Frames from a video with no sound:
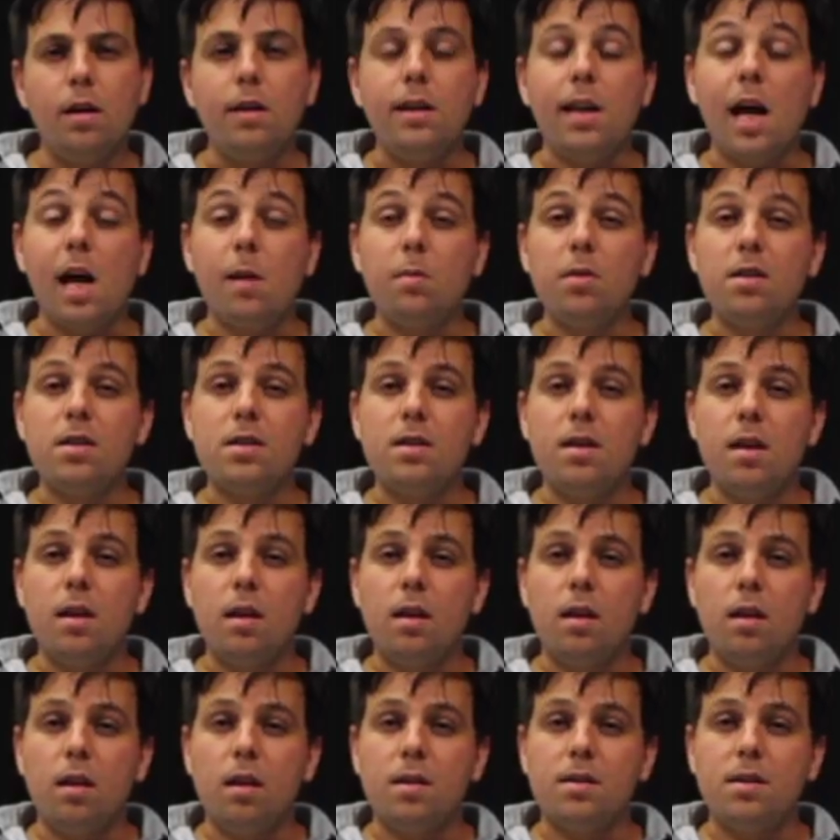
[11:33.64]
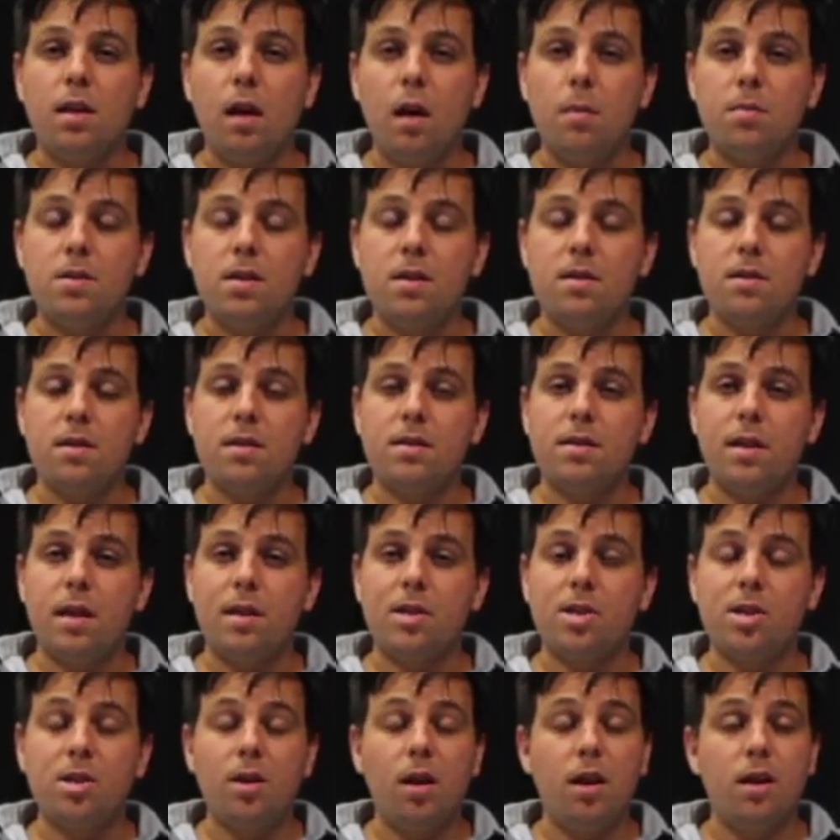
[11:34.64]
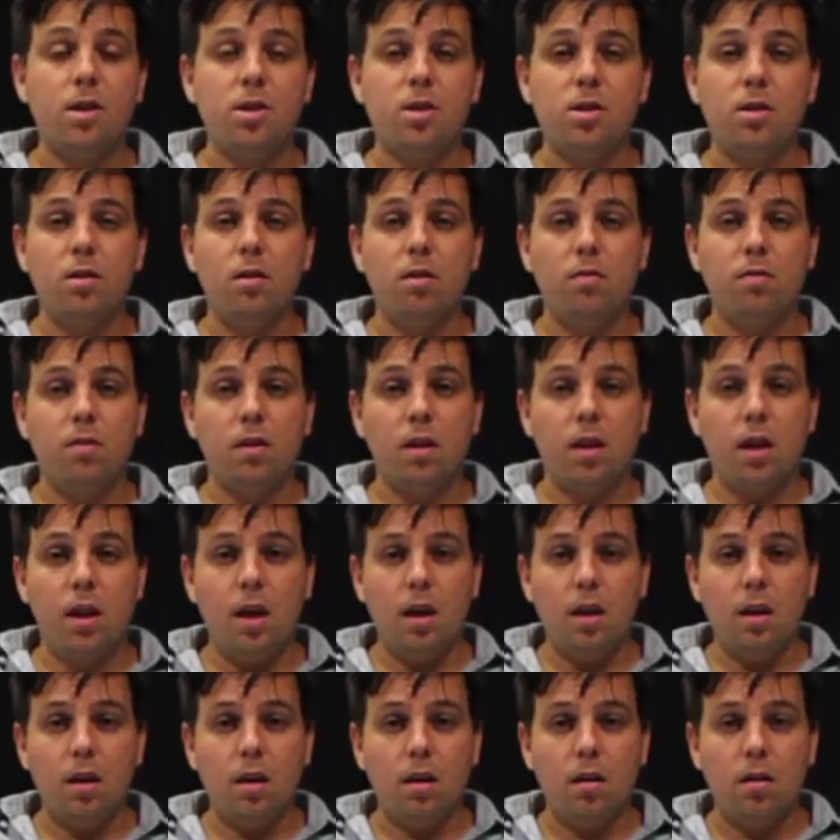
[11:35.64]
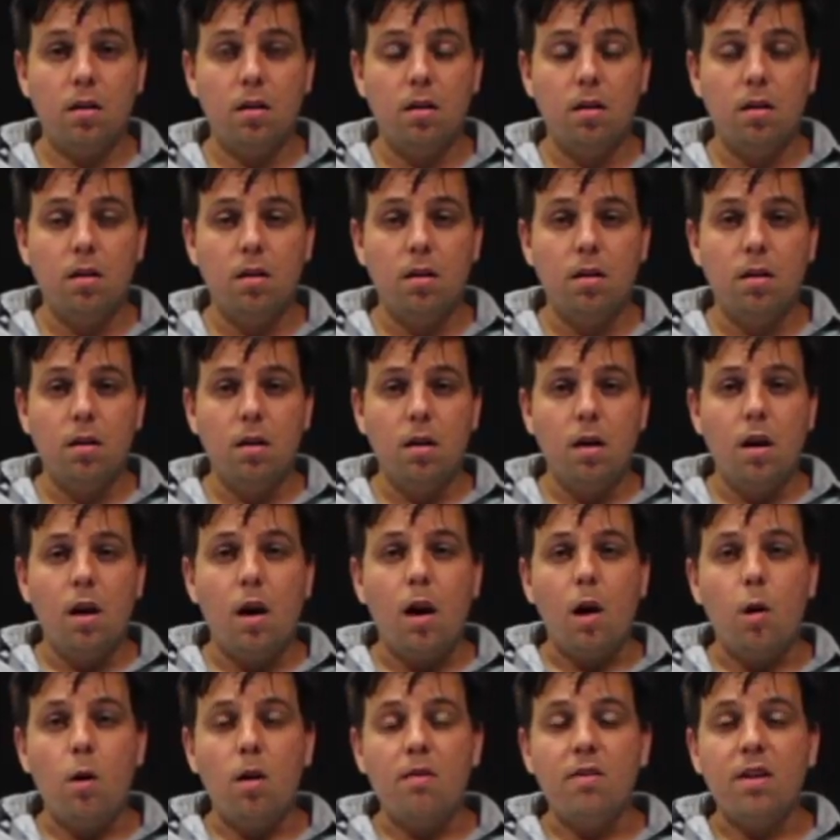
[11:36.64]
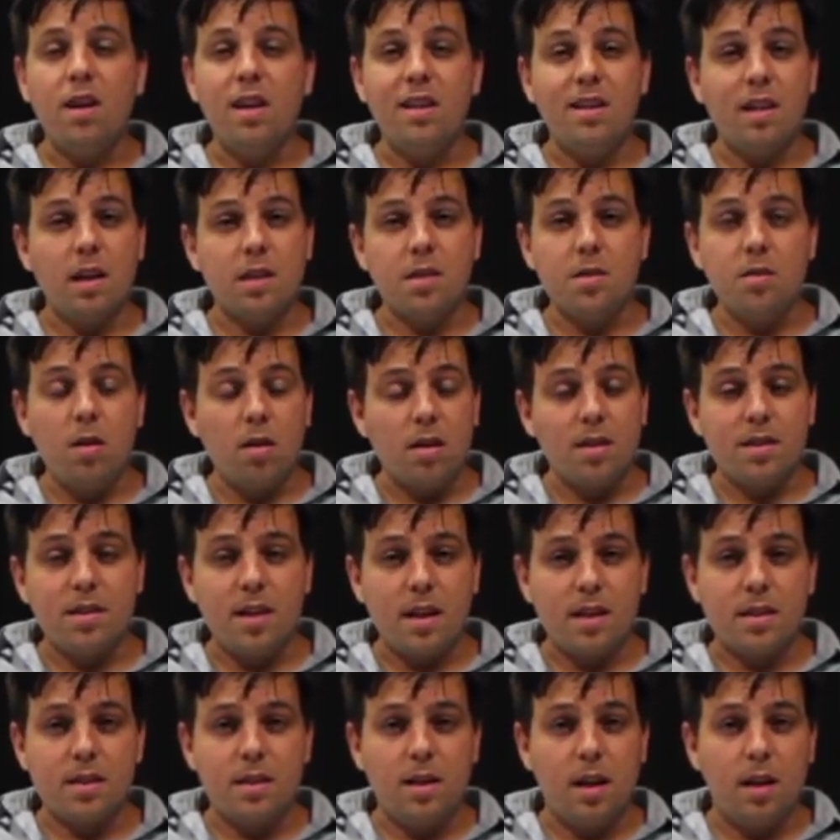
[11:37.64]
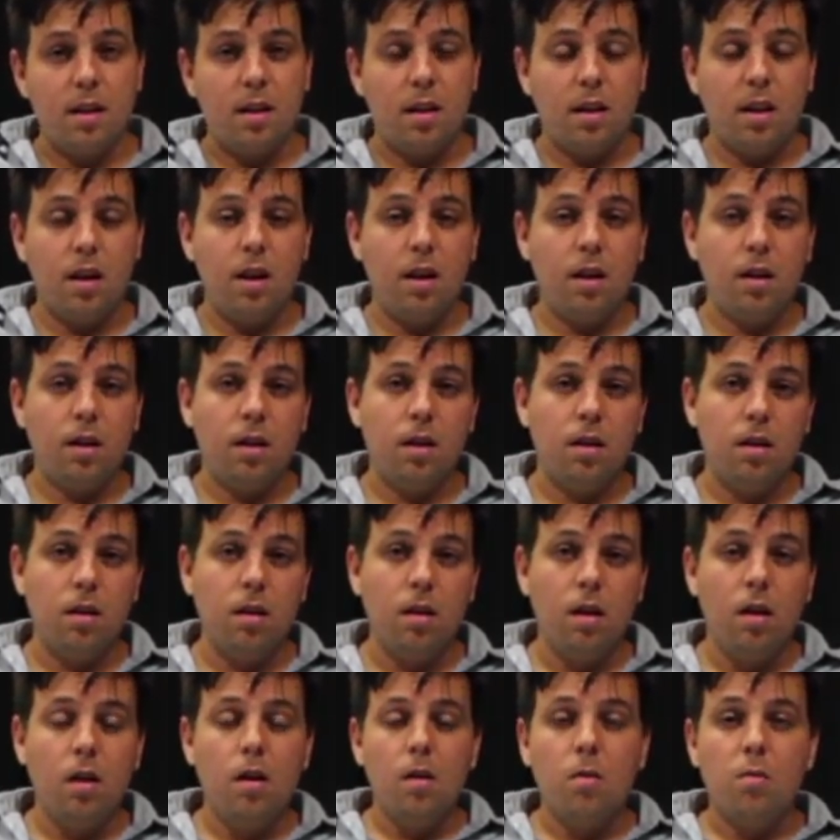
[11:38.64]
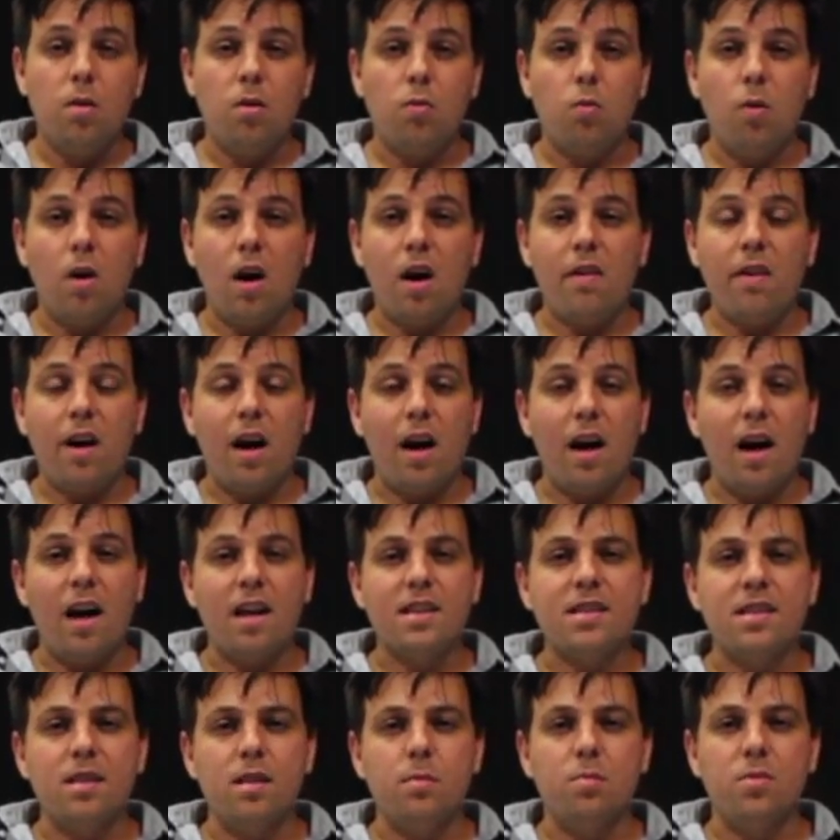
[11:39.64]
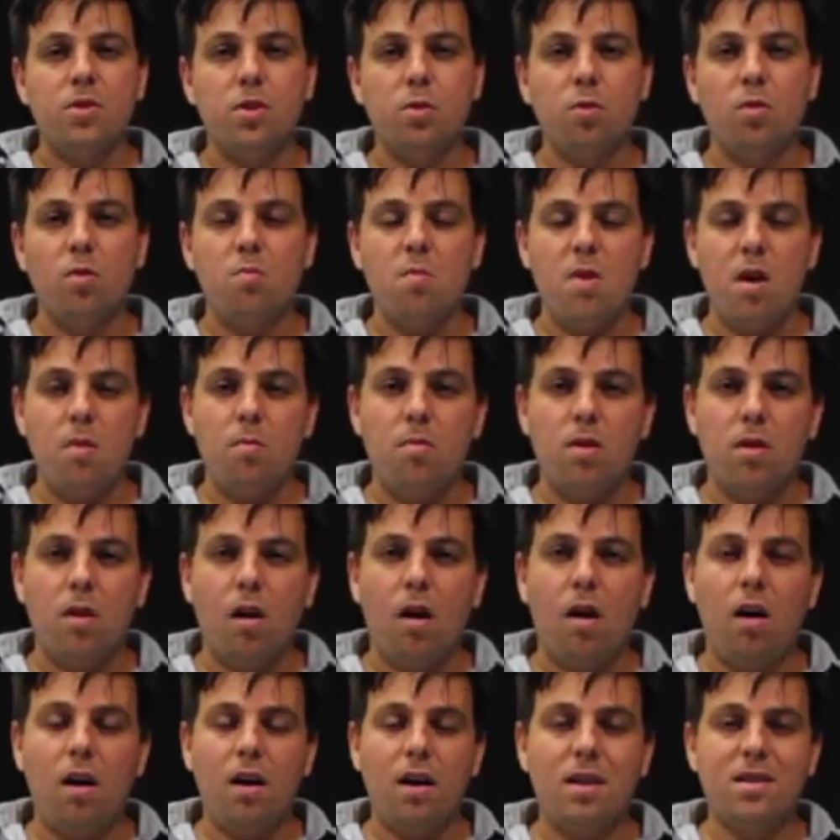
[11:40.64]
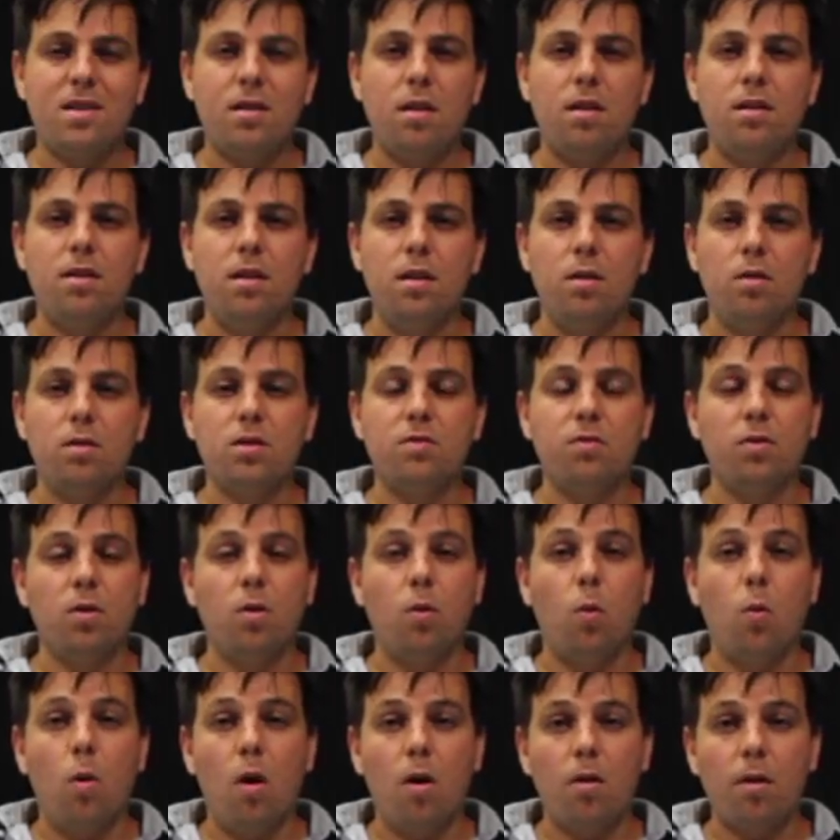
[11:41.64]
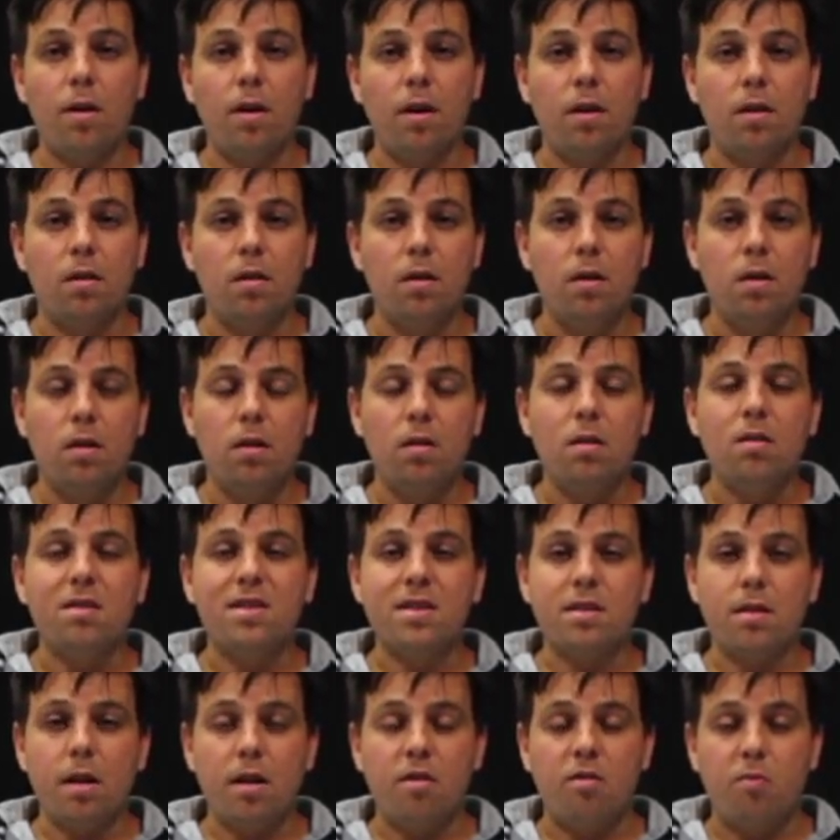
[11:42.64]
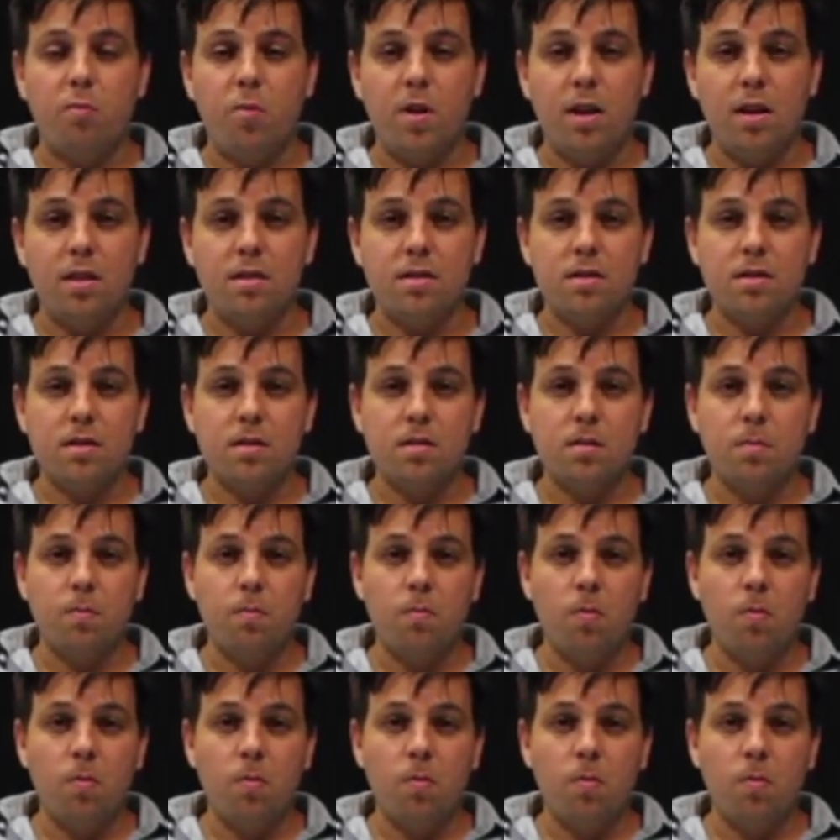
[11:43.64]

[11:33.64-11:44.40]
Nameless then attempts his assassination of the king. However, he does not assassinate the king, but rather asks him to remember the highest ideals for a warrior, a state of peace.